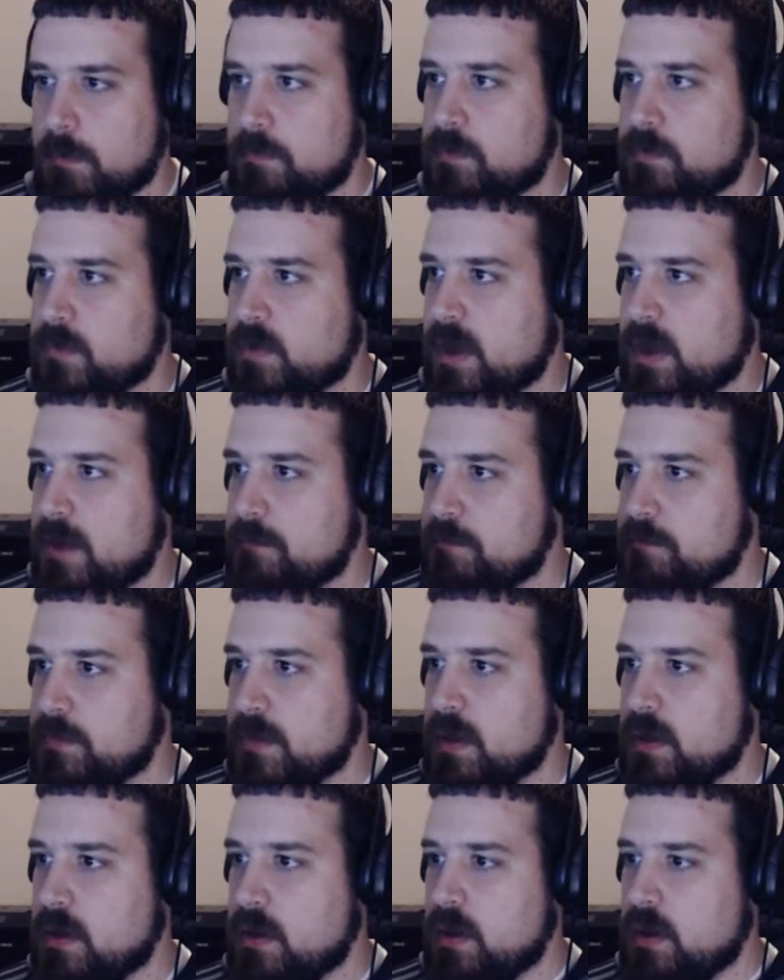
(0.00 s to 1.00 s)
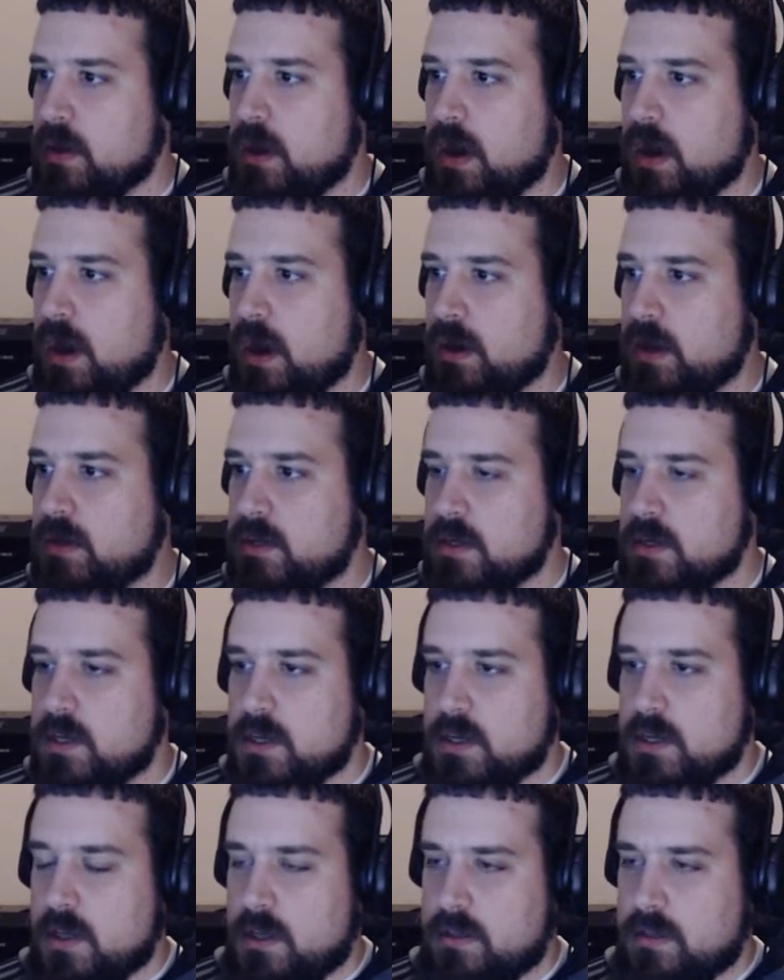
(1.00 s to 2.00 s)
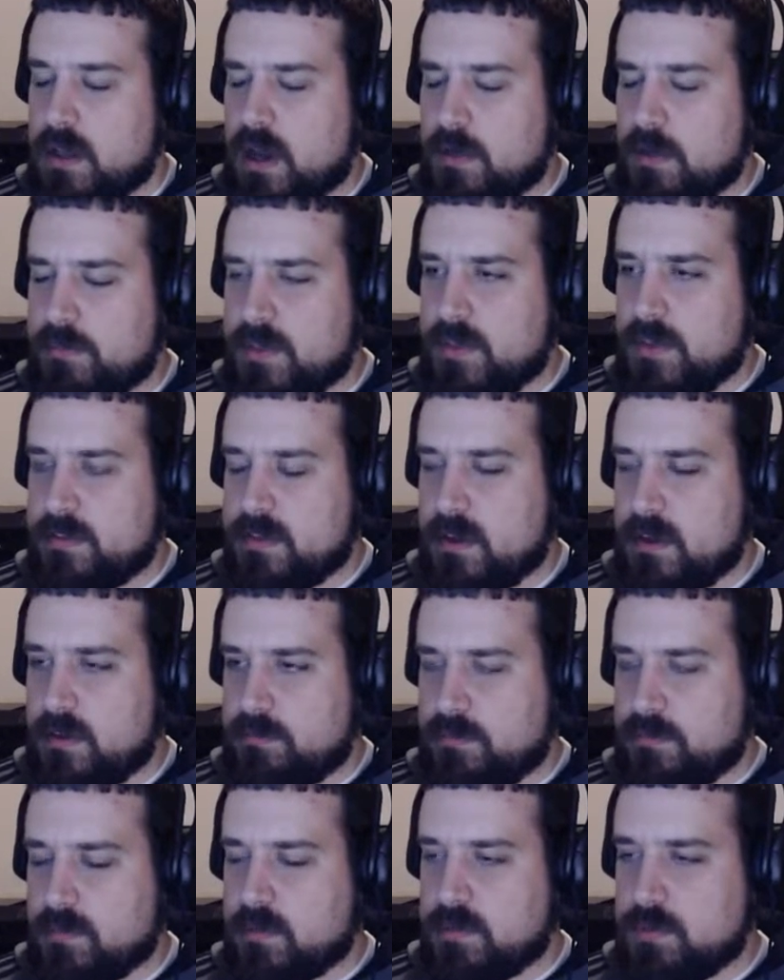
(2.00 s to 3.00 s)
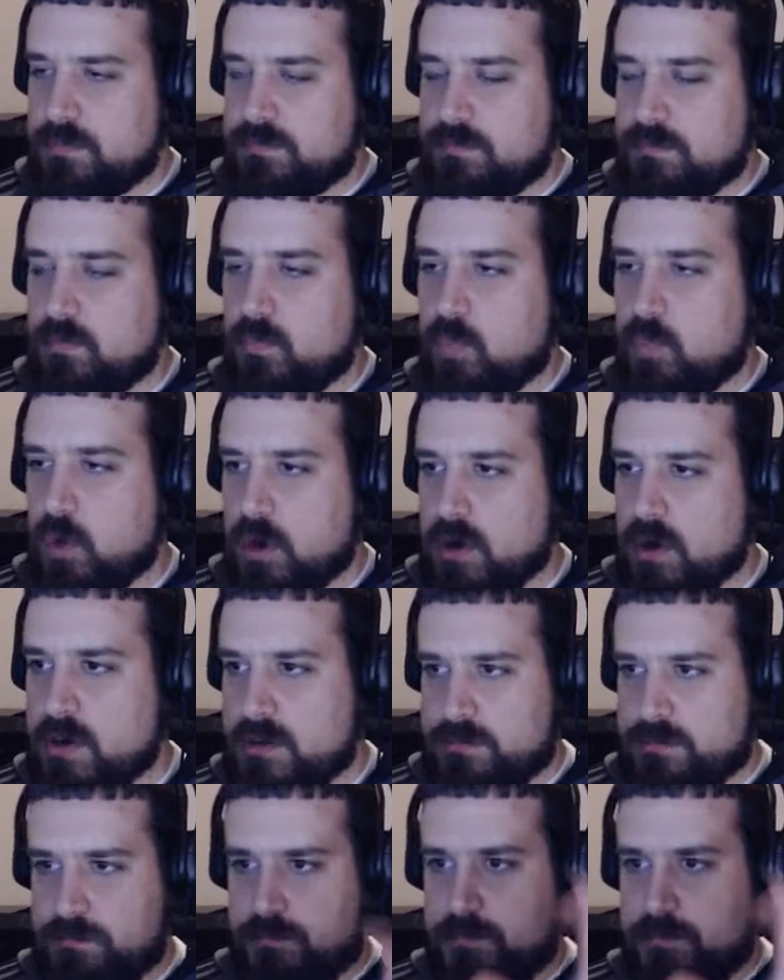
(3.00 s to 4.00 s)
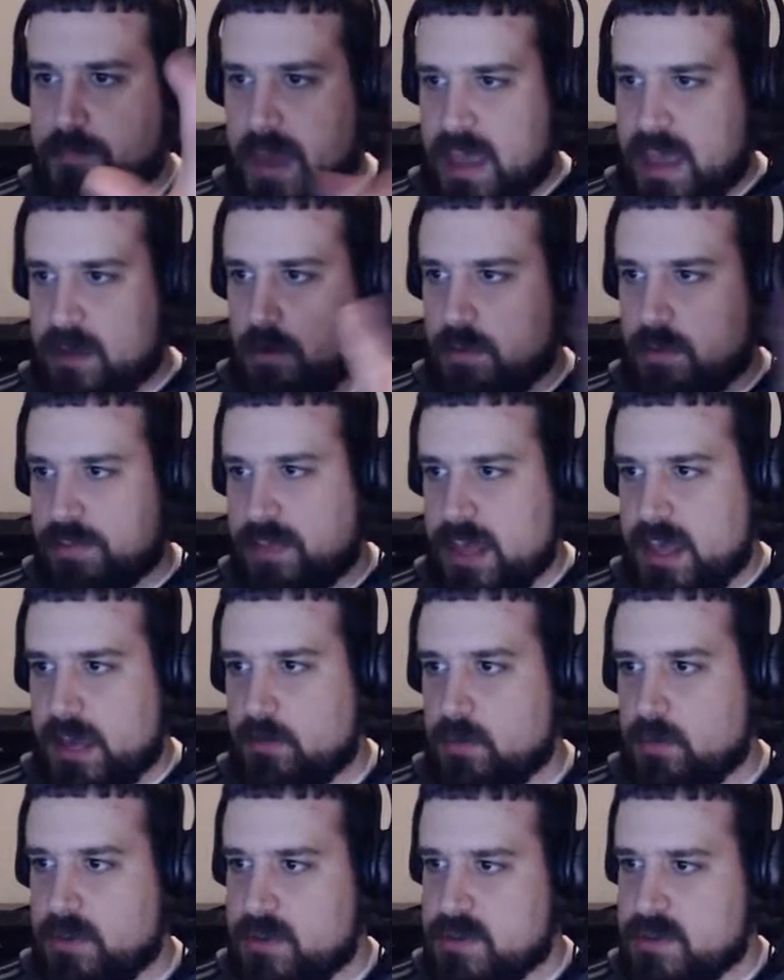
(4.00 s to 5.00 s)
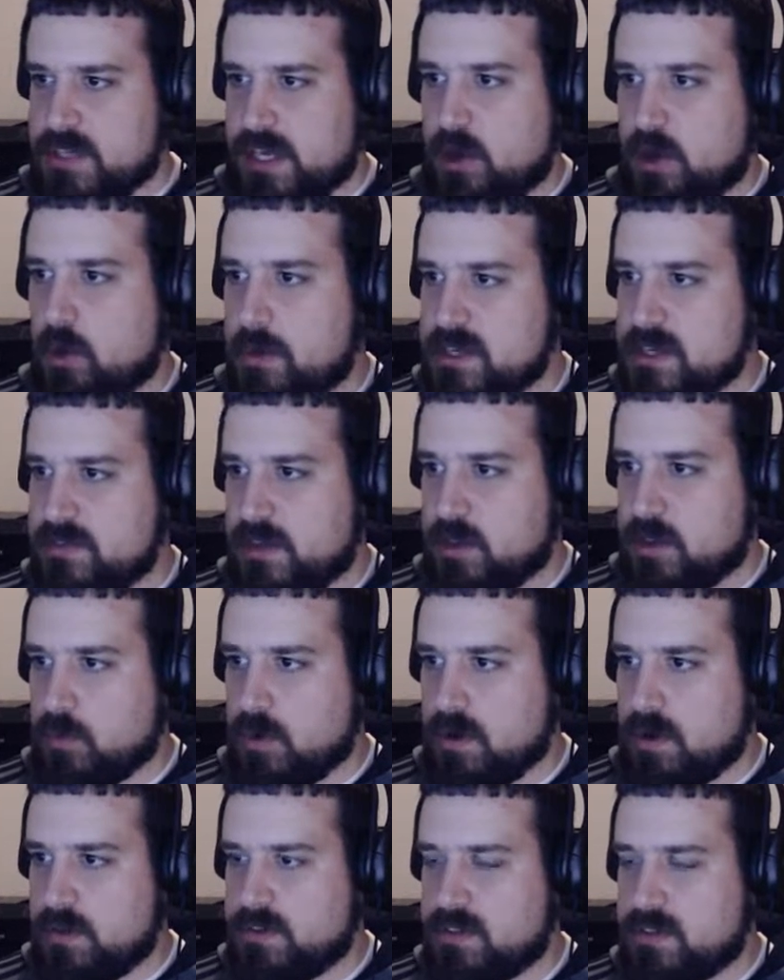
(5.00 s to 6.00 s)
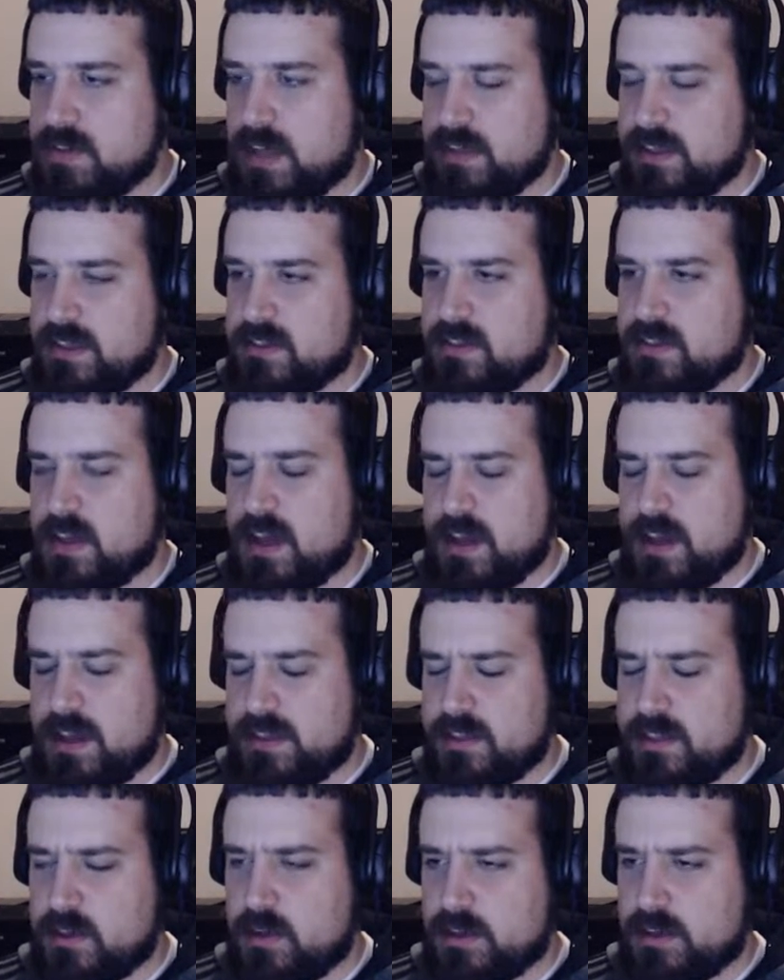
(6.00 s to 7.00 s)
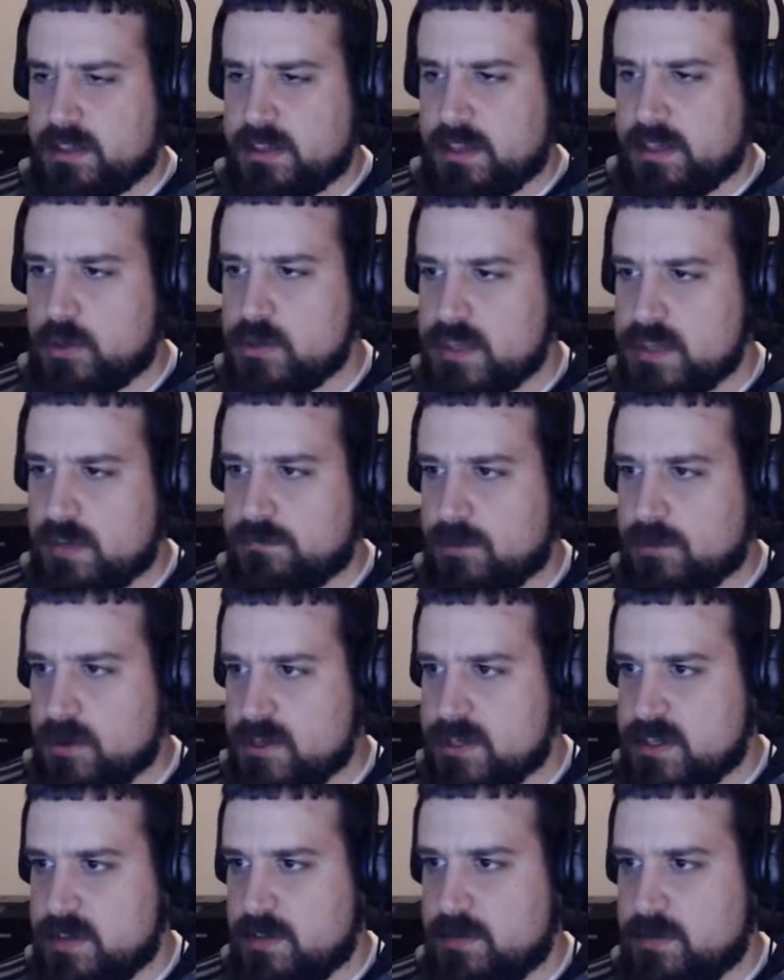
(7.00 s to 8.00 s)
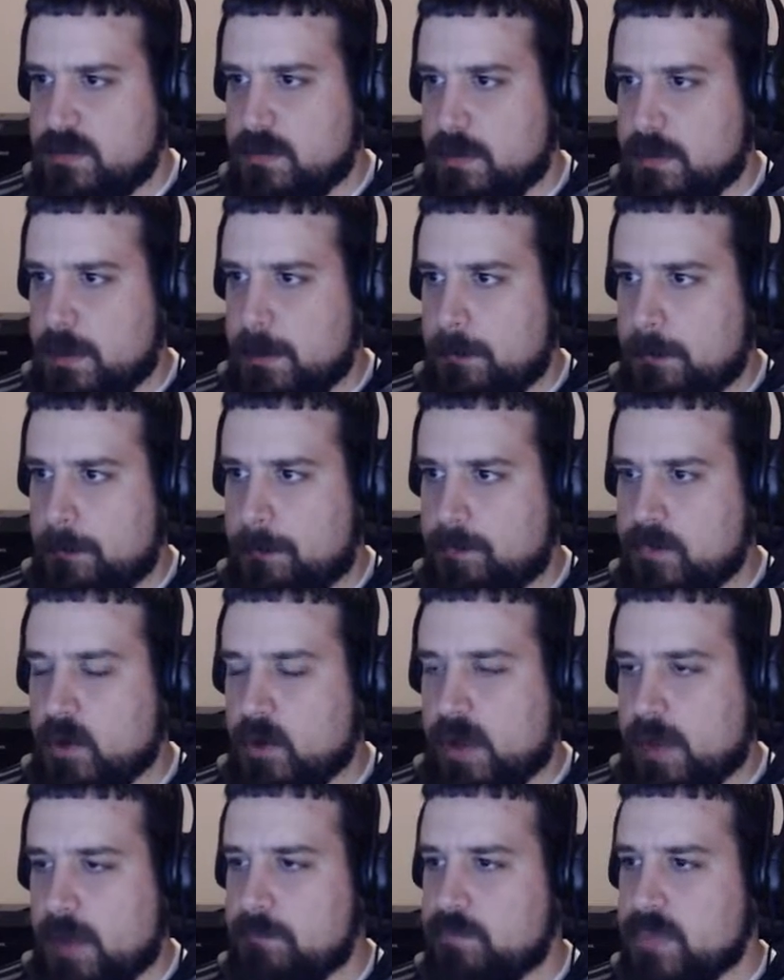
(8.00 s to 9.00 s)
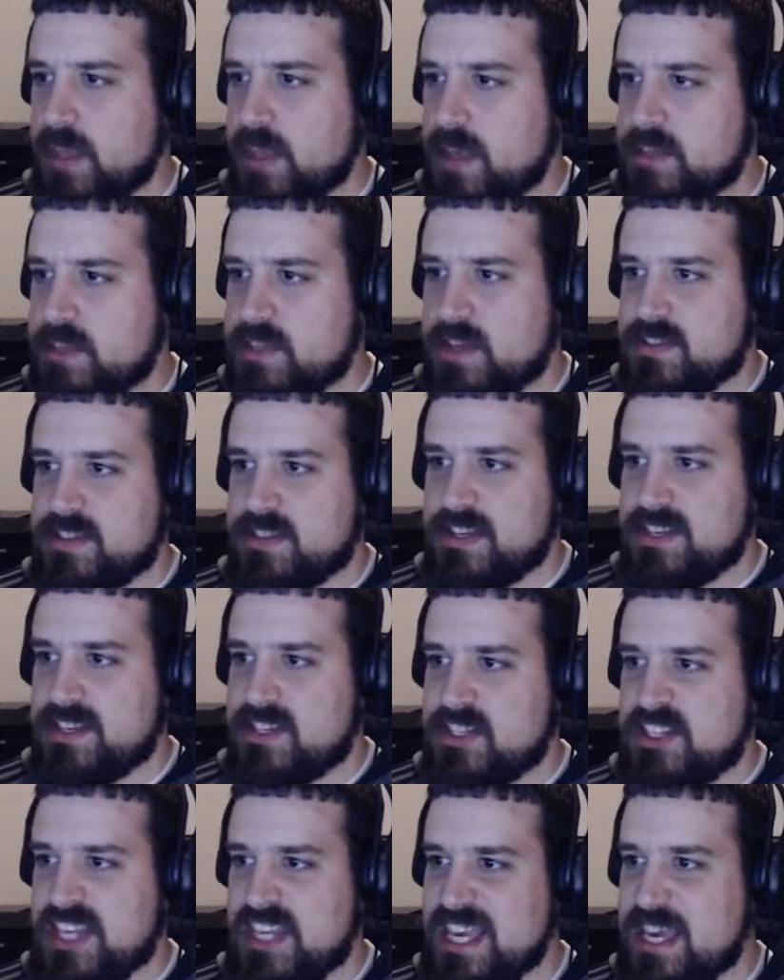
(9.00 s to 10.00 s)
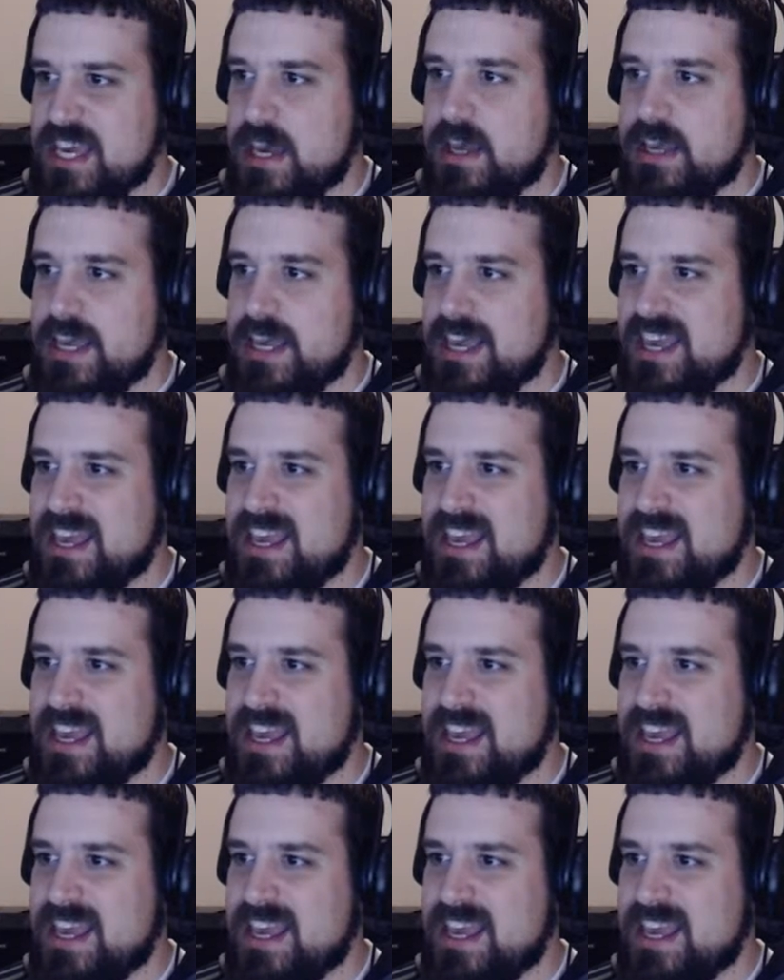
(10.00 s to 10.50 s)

Okay. Uh, um, the the word panel thing where there's like a whole bunch of other words. I think it's uh, I think you called it like who's on first. Yeah. Okay. It says C E